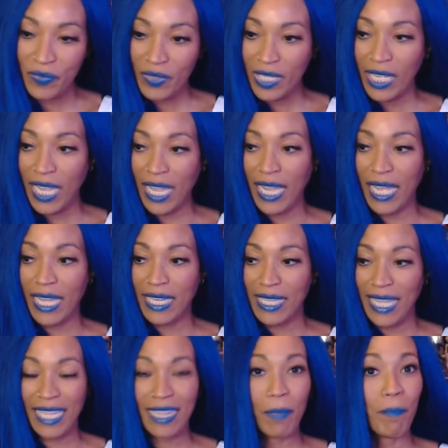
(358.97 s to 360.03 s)
and they
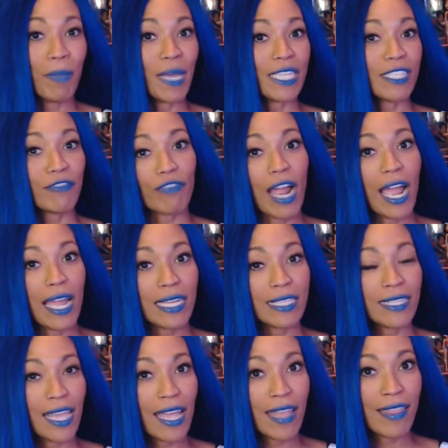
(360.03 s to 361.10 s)
had the best fries.
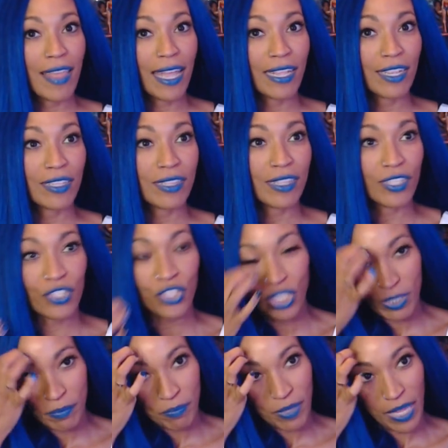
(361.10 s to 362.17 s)
They had like the
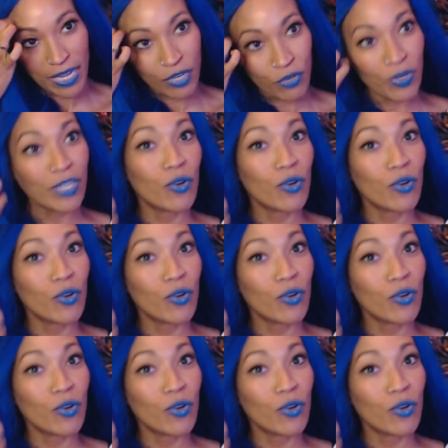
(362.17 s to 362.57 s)
cheap, like crinkle